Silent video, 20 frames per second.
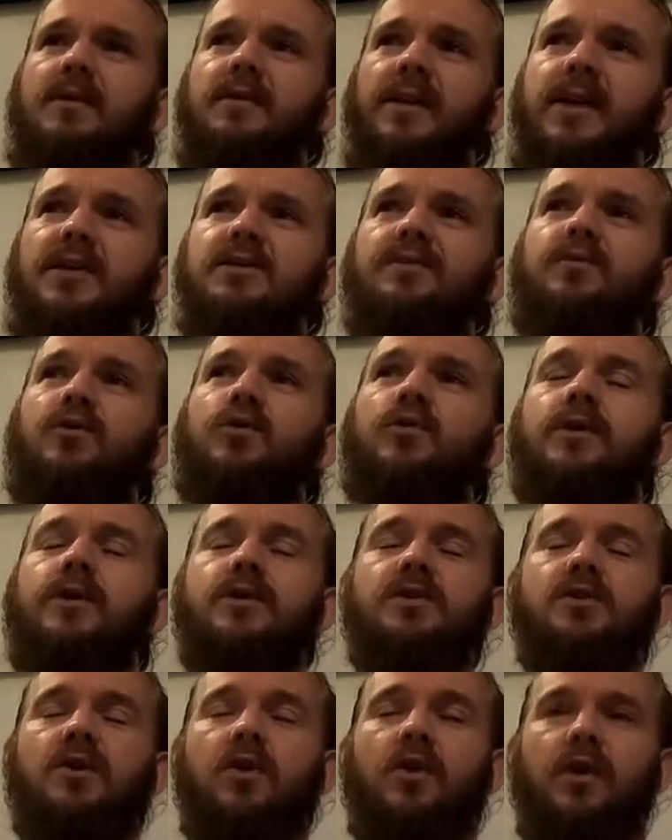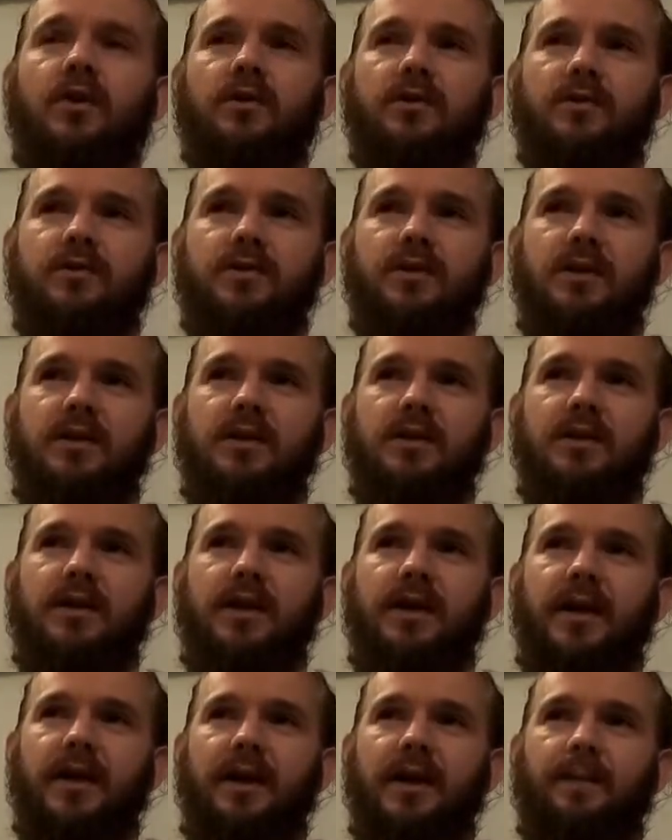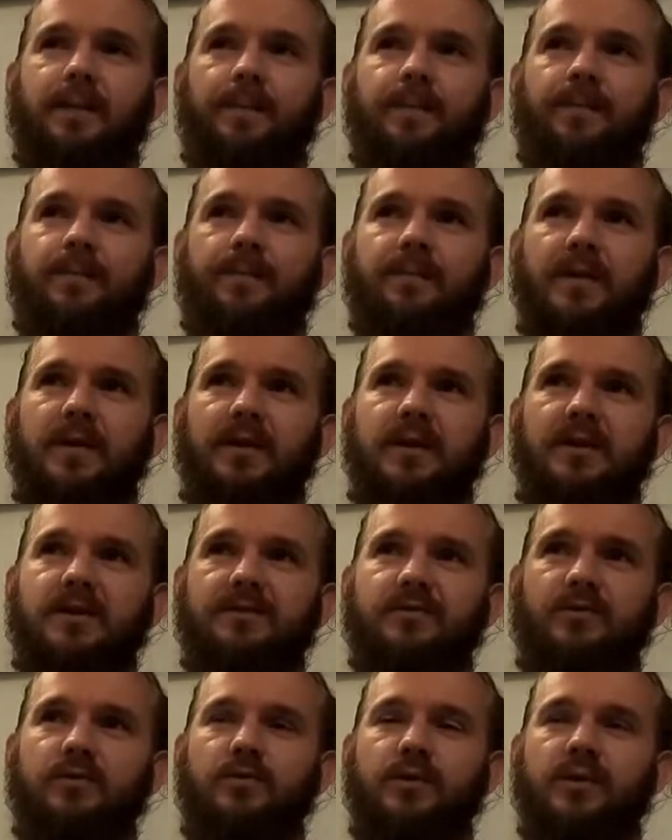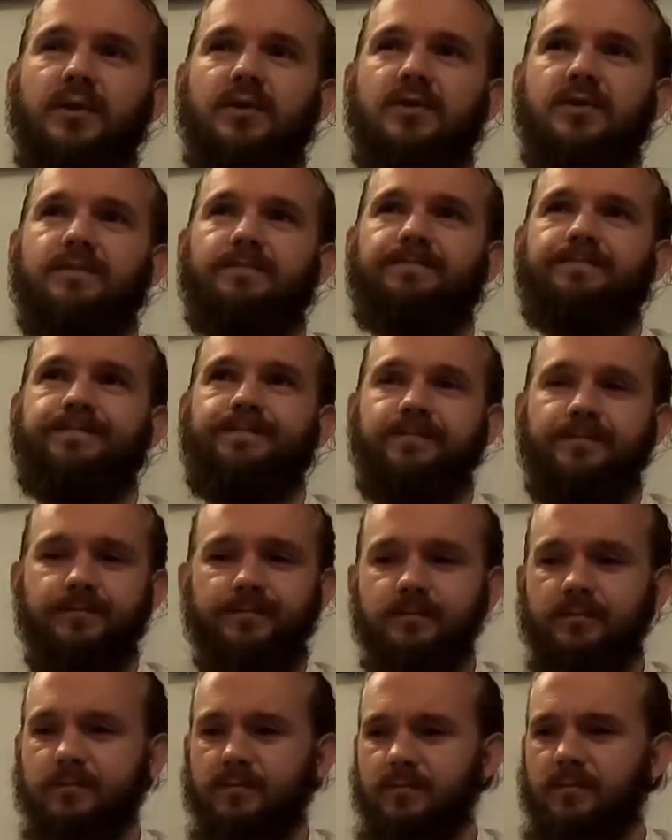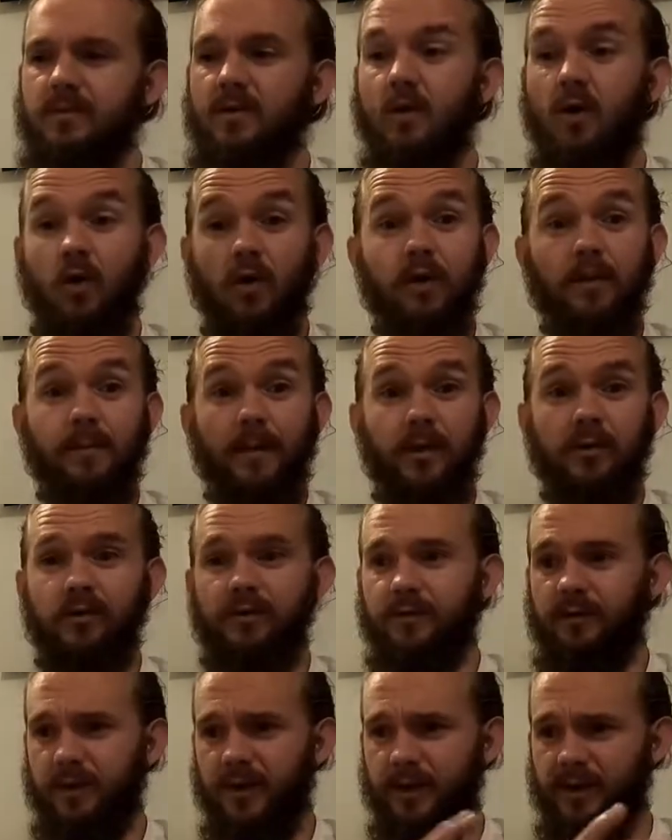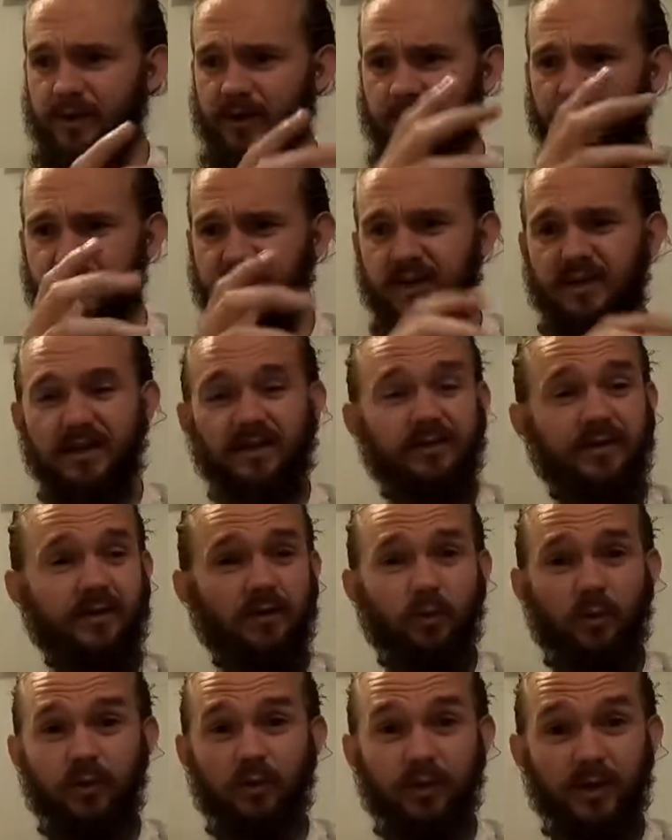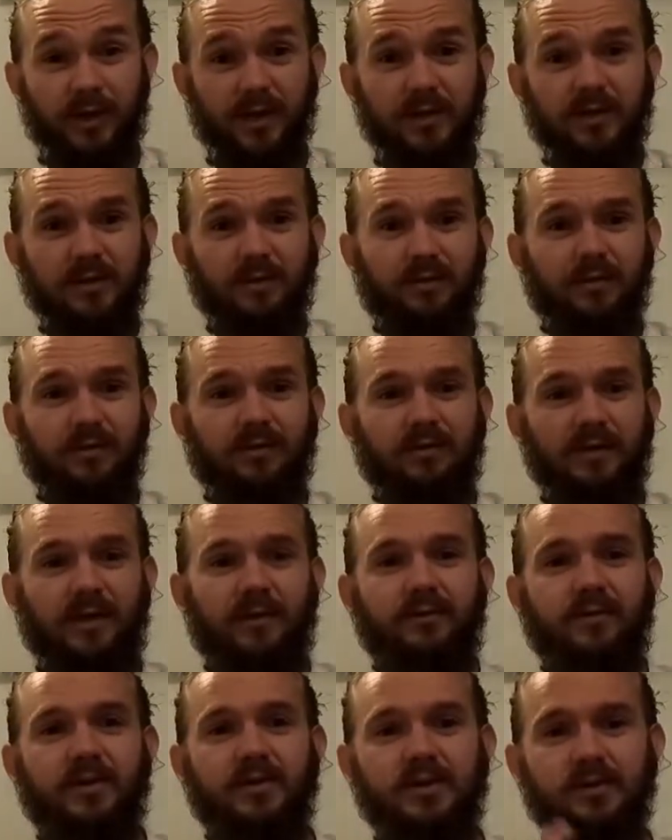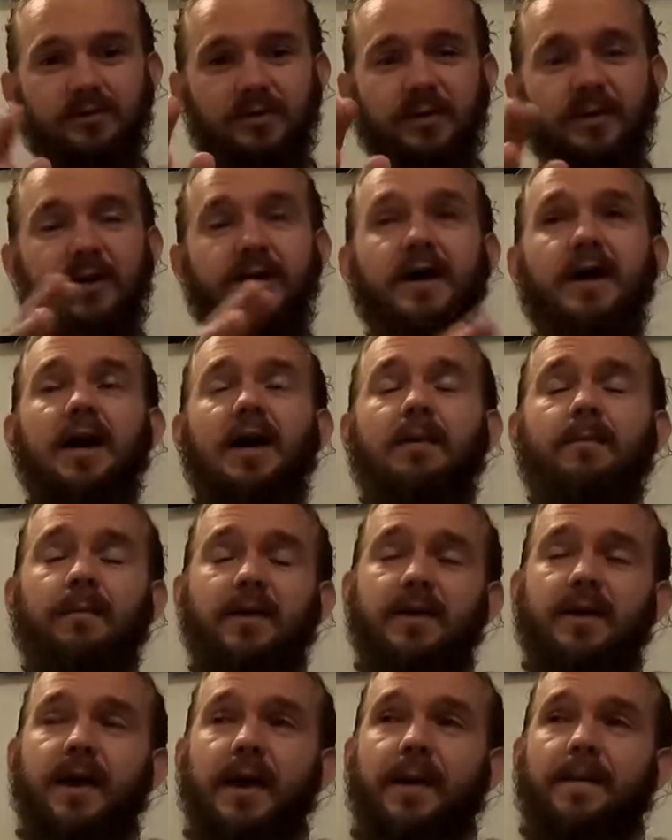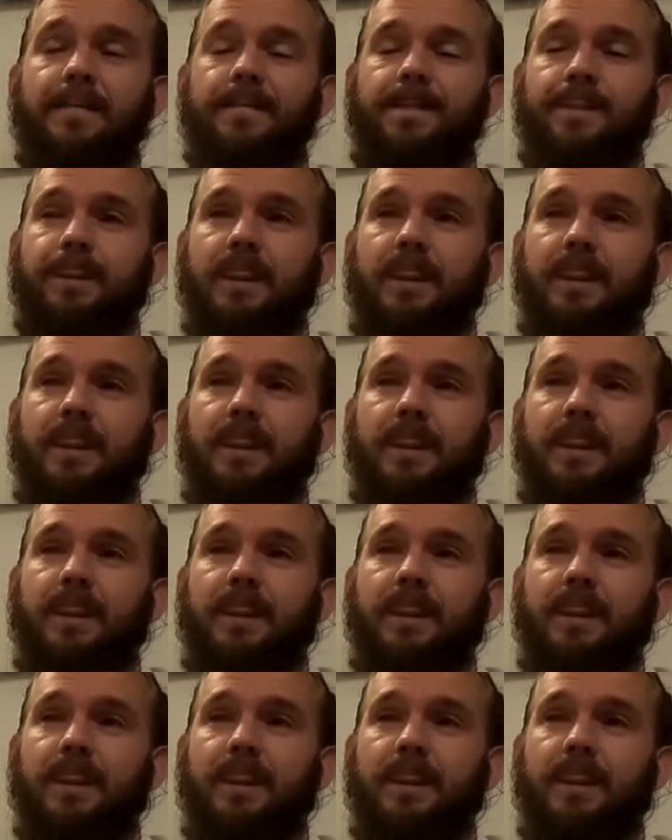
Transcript: let's focus on the um, let's focus on the mouthfeel now. I think we've said everything we really need to about the flavour of this beer. But yeah.